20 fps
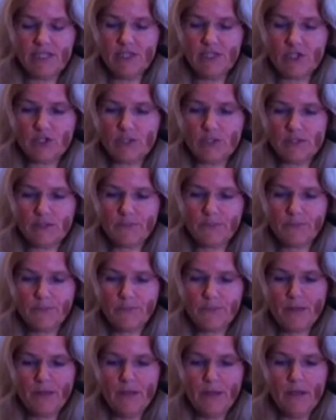lesions.
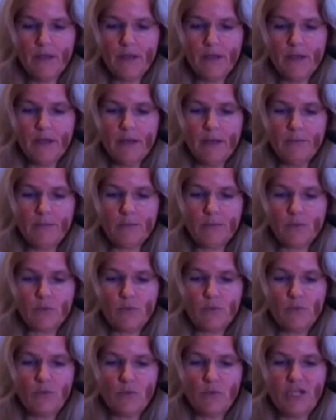
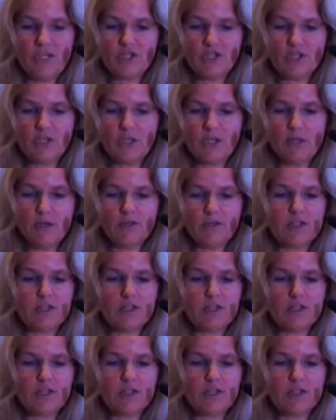Regional